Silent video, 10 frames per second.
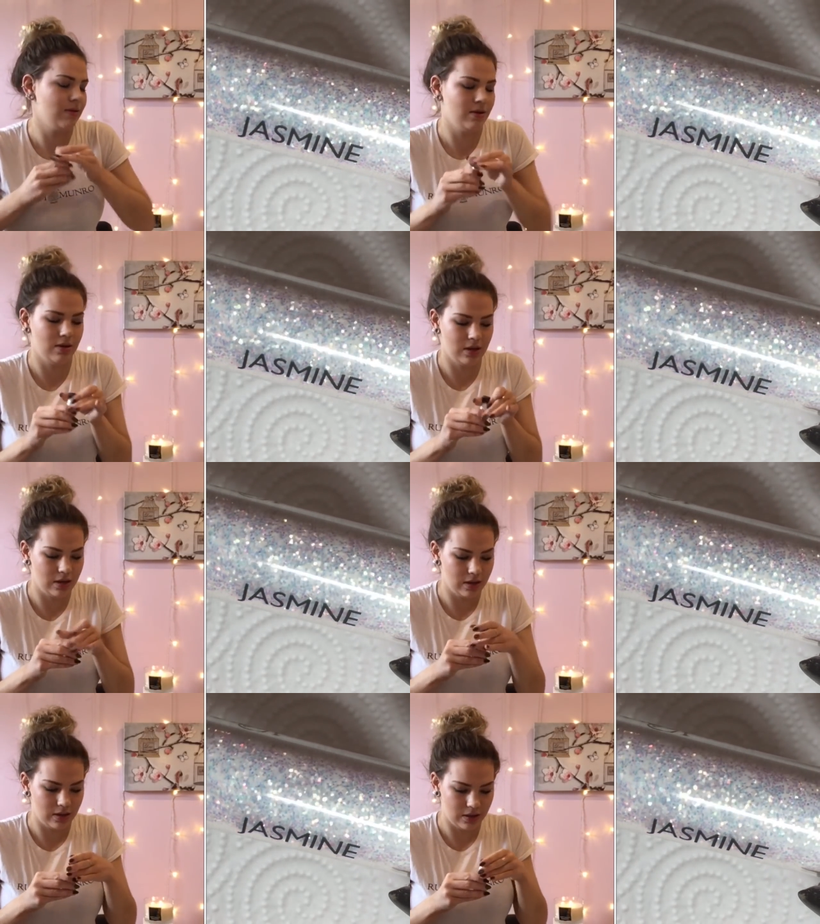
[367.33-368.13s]

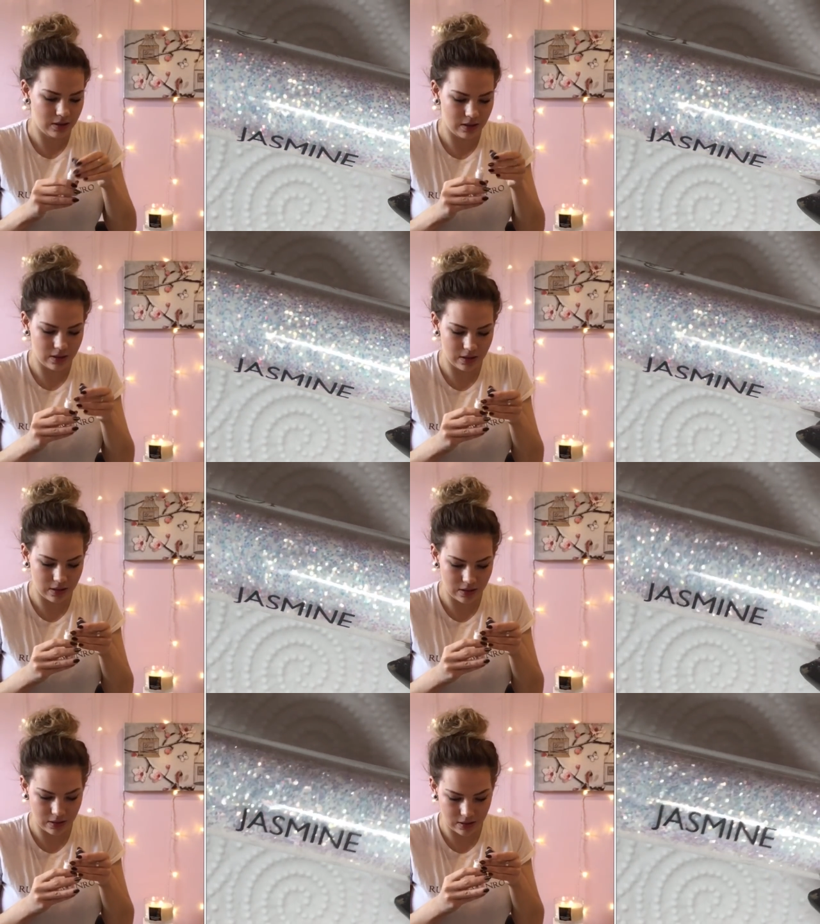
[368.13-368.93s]

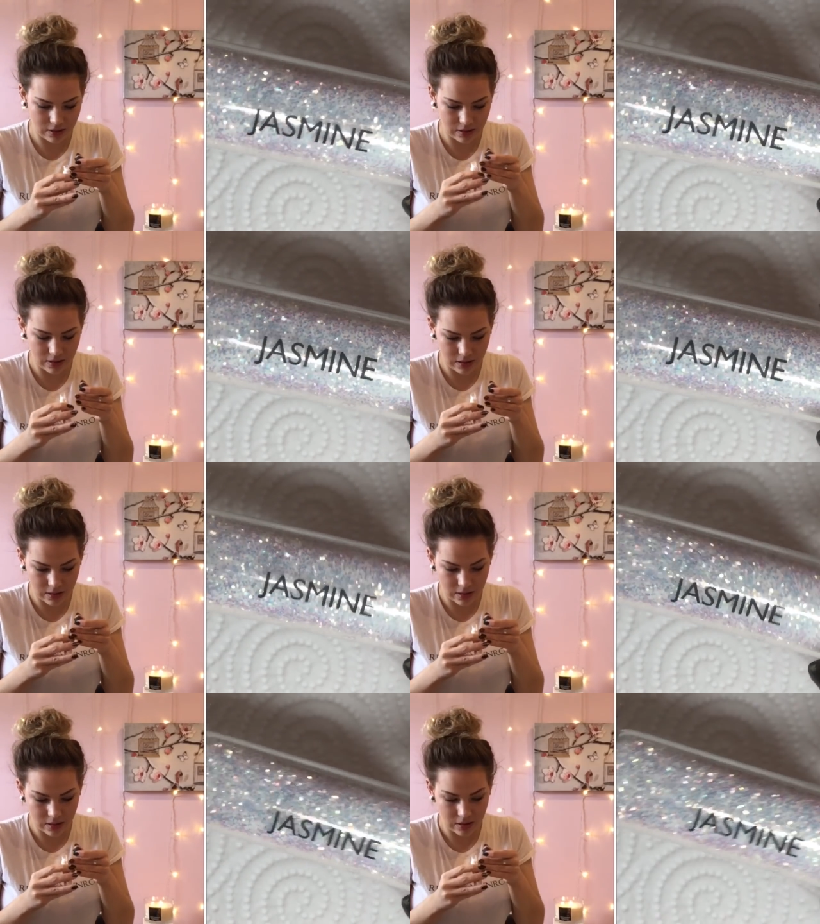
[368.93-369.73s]
Nobody speaks.